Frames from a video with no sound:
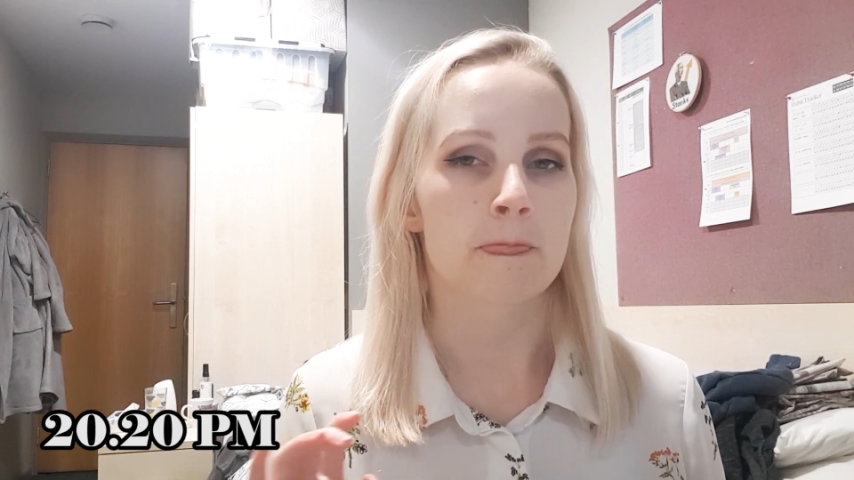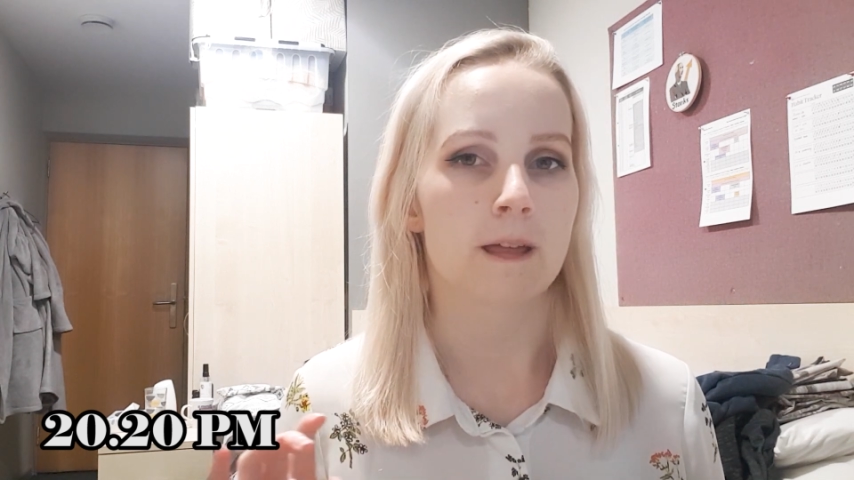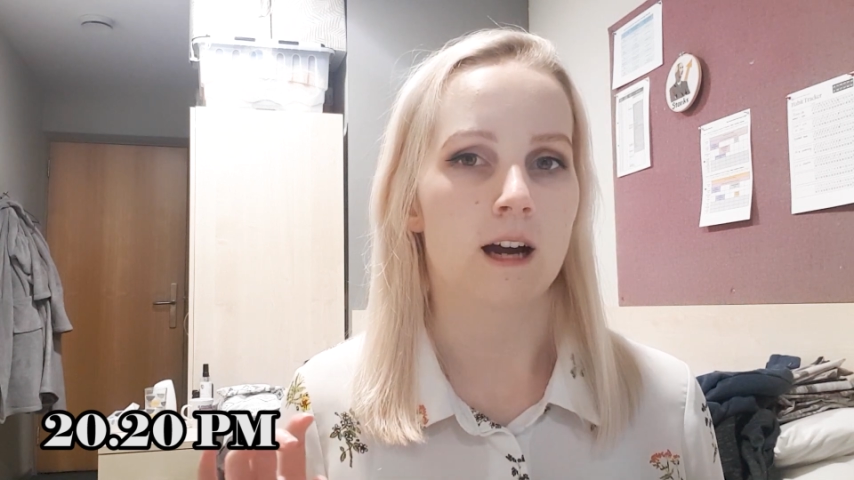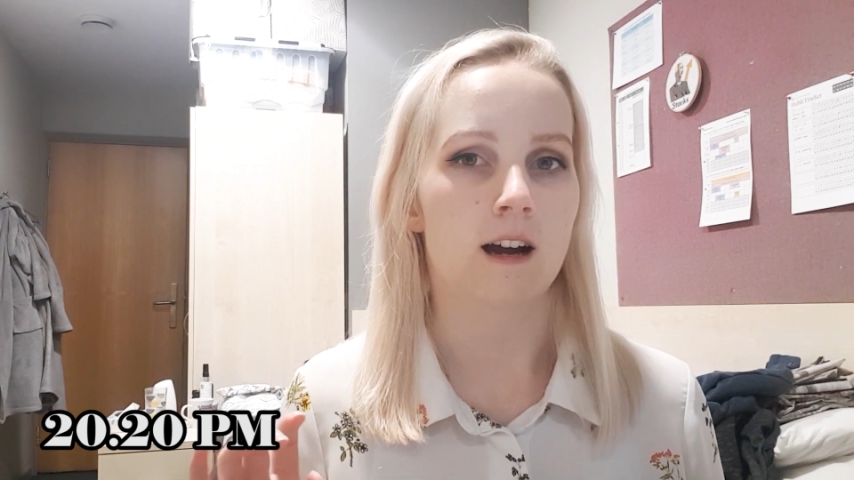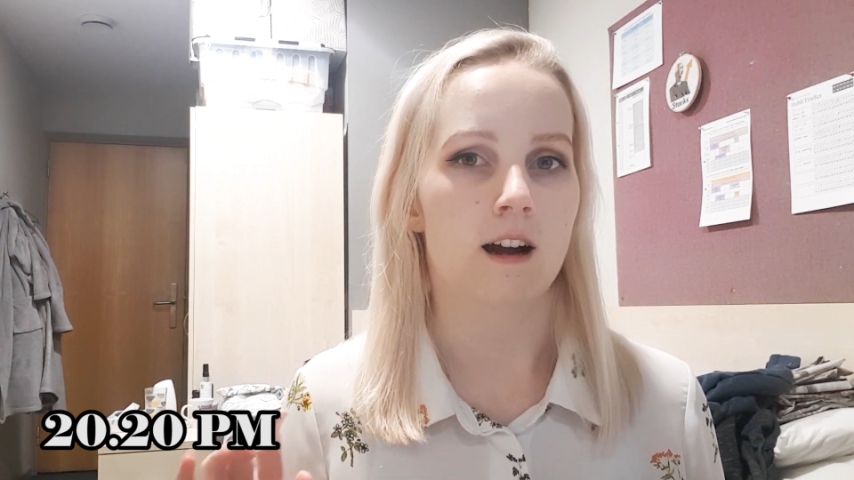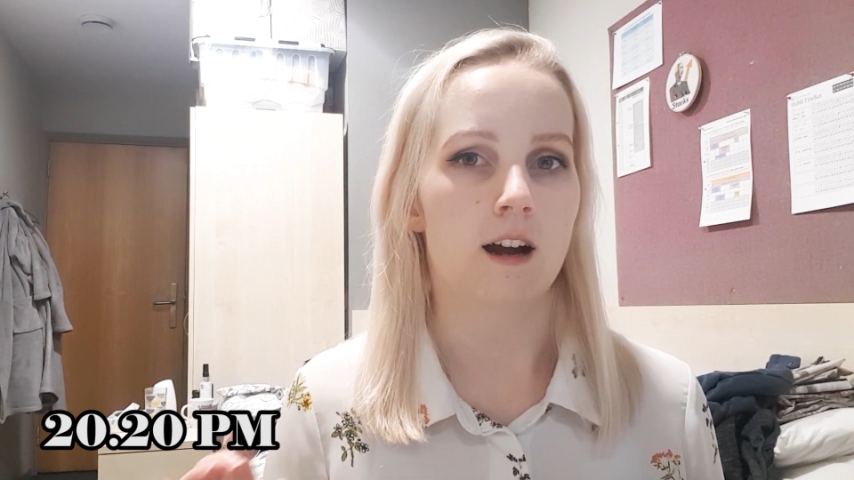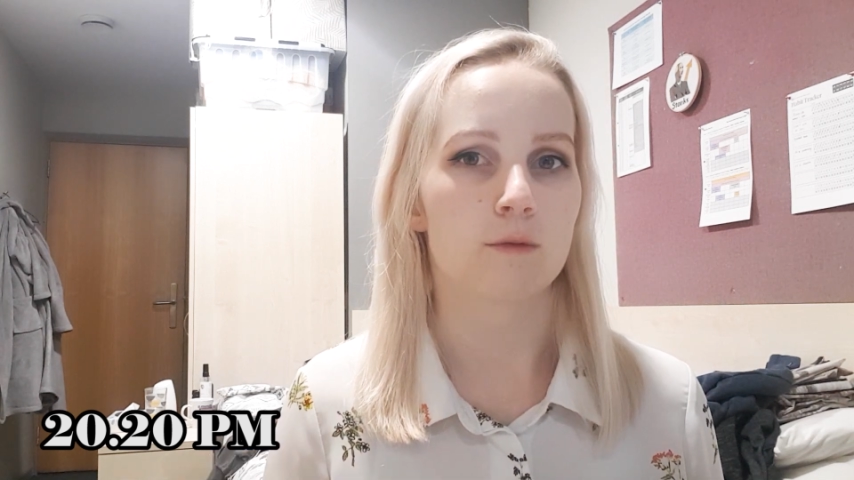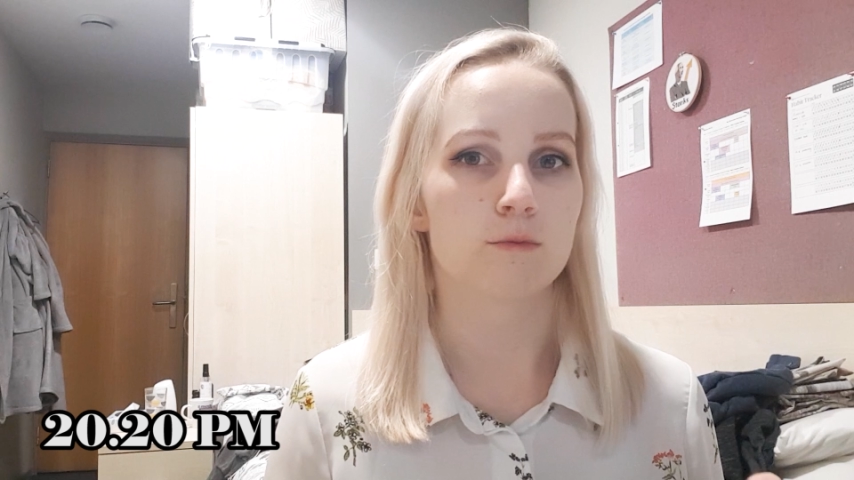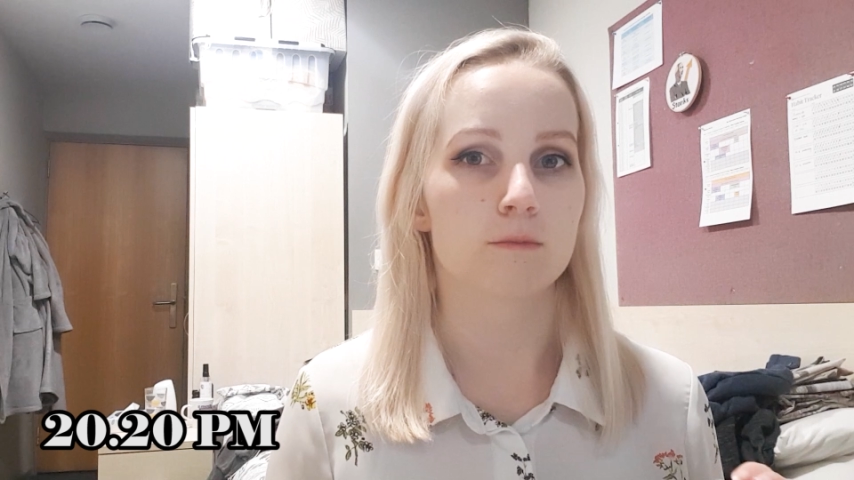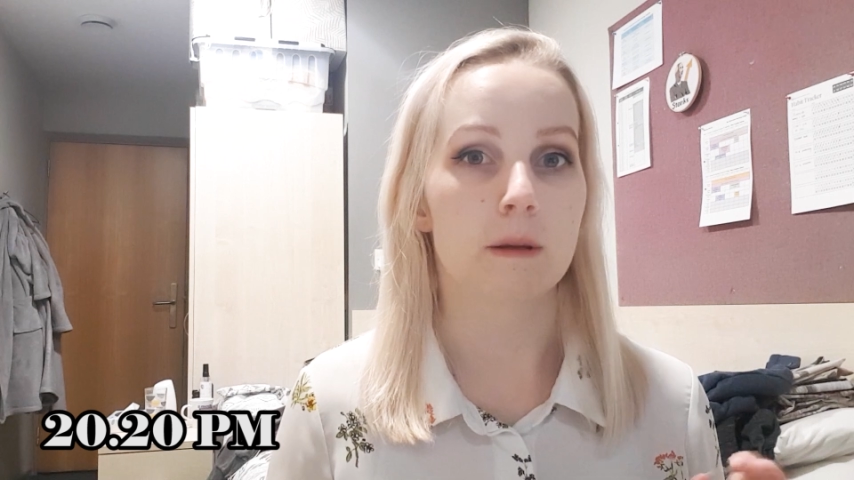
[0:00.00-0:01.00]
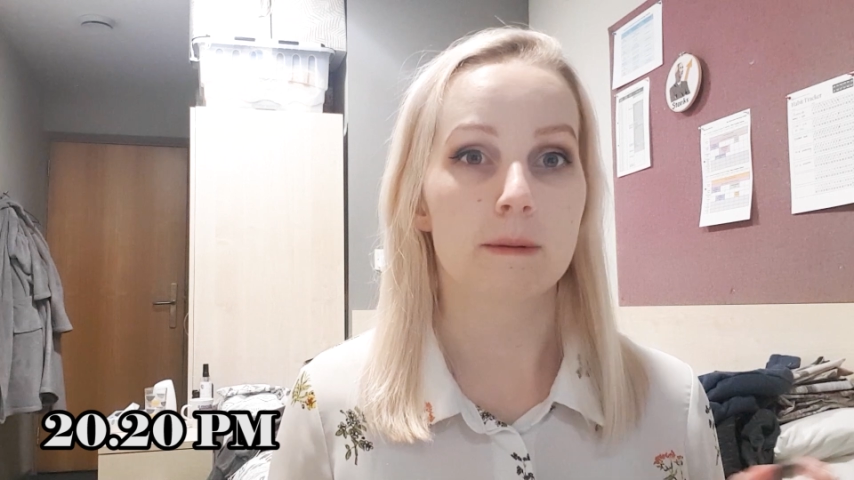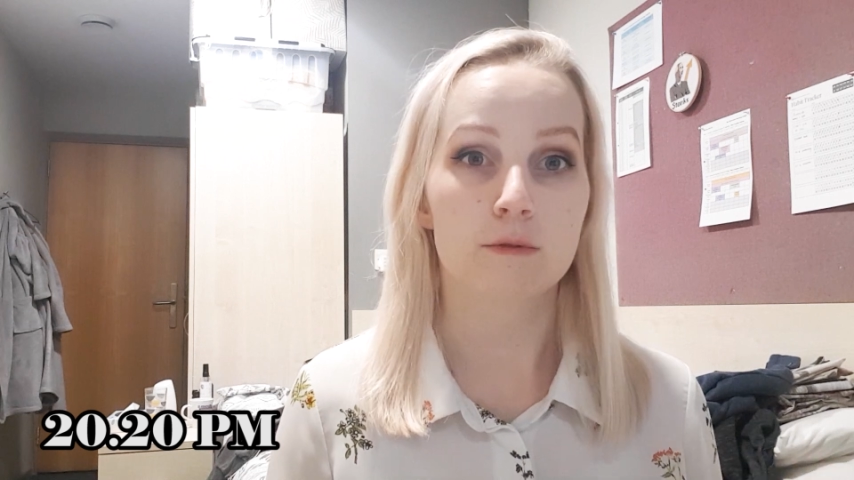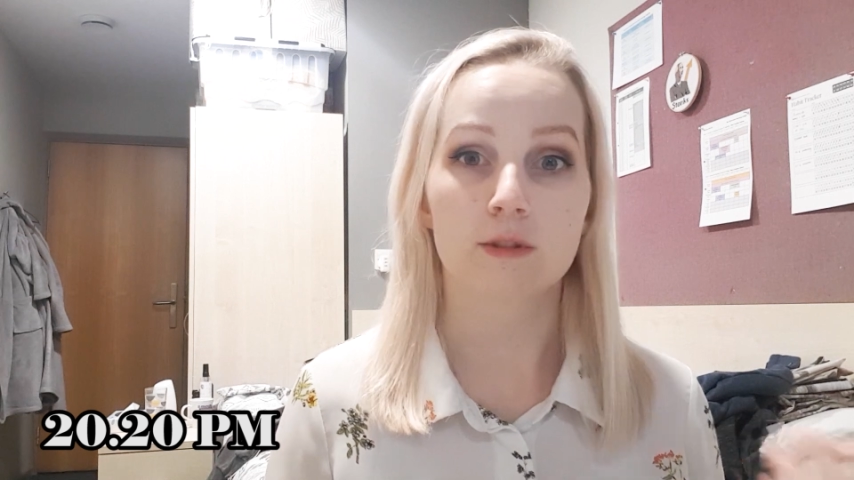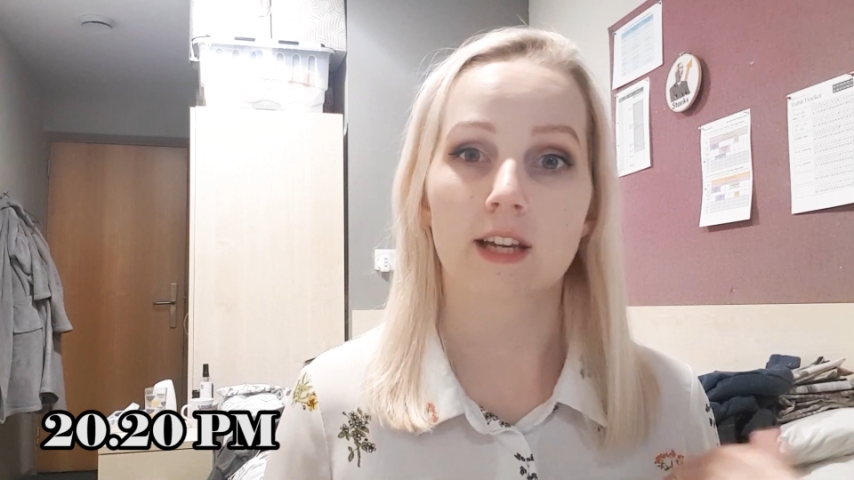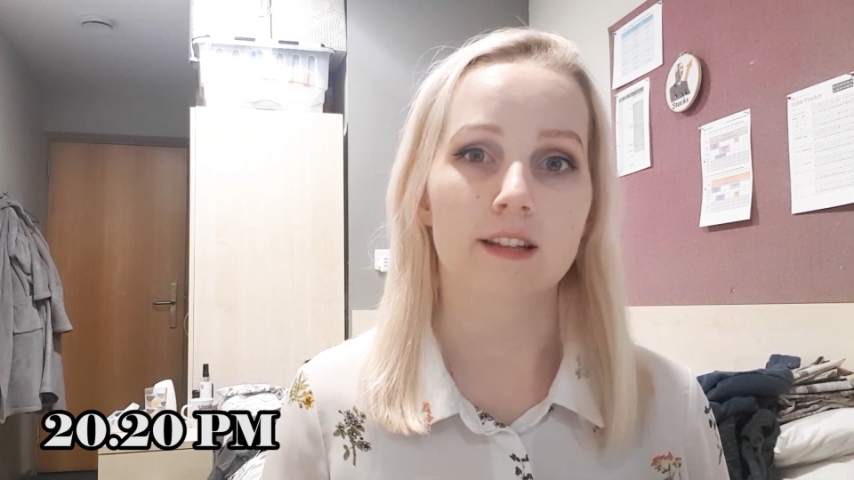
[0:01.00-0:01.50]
that I maybe would get